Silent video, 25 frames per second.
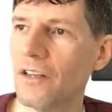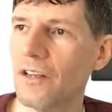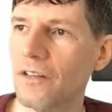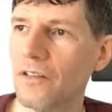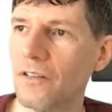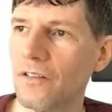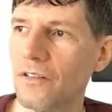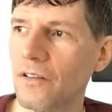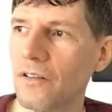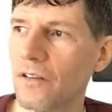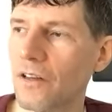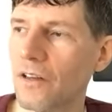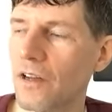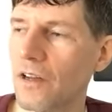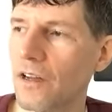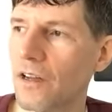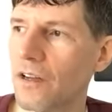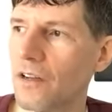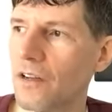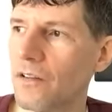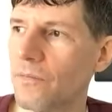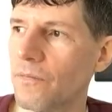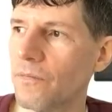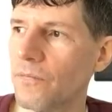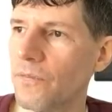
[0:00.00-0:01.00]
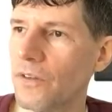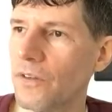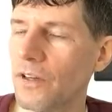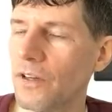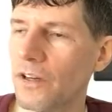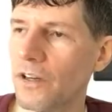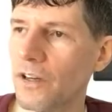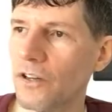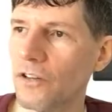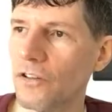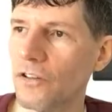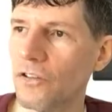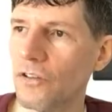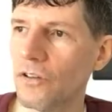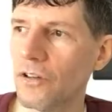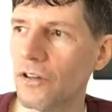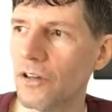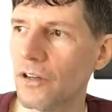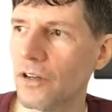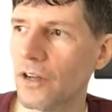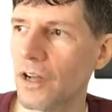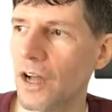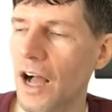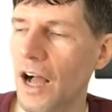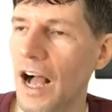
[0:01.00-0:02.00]
and uh,
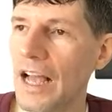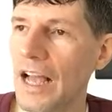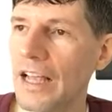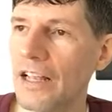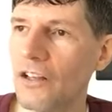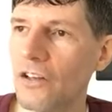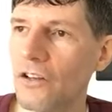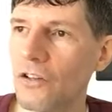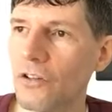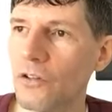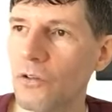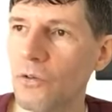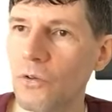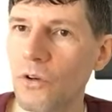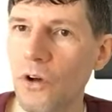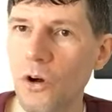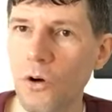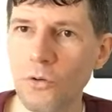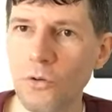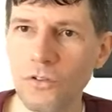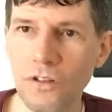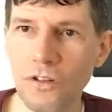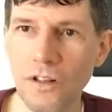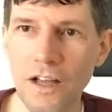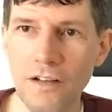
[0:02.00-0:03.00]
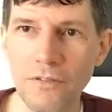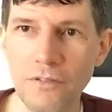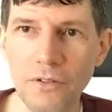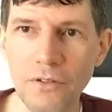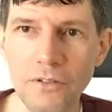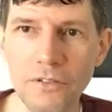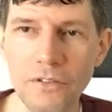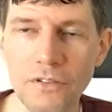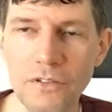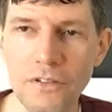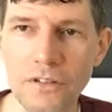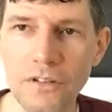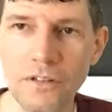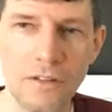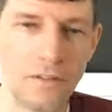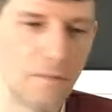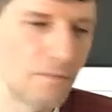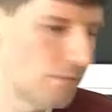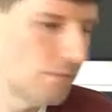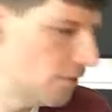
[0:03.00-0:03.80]
uh, uh, high glucose levels